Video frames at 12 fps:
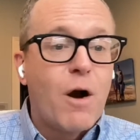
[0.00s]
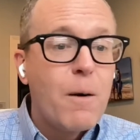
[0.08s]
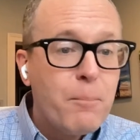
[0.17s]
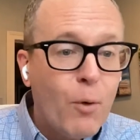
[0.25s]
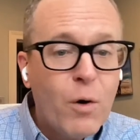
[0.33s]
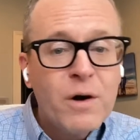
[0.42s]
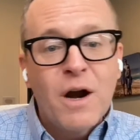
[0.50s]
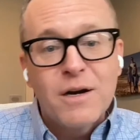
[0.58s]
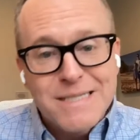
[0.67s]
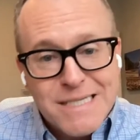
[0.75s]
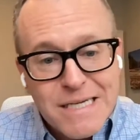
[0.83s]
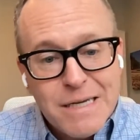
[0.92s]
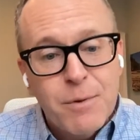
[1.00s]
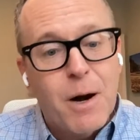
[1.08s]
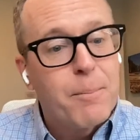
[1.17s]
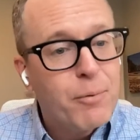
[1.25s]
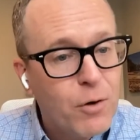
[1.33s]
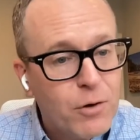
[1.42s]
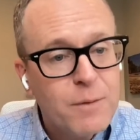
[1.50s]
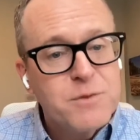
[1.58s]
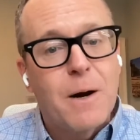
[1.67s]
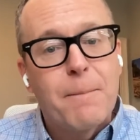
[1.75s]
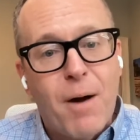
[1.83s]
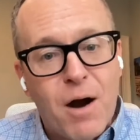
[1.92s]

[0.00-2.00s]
for our board and our team and our programs and our